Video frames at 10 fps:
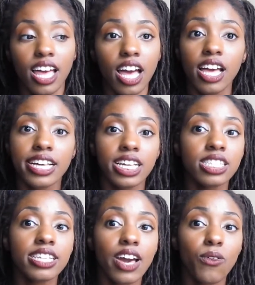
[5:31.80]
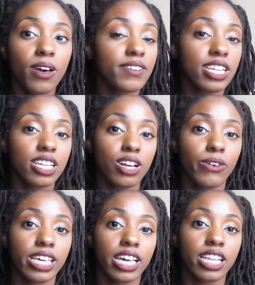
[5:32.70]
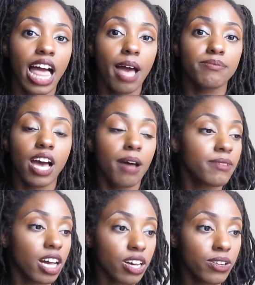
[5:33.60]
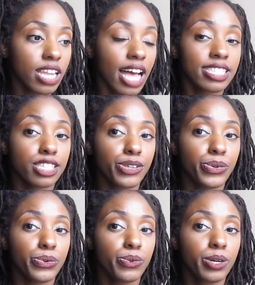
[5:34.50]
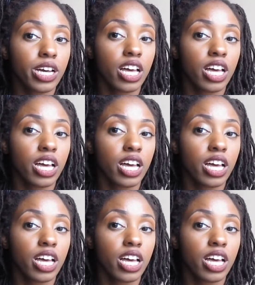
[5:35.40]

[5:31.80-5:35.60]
he said whoever did it gonna get clapped. I'm not gonna lie to you,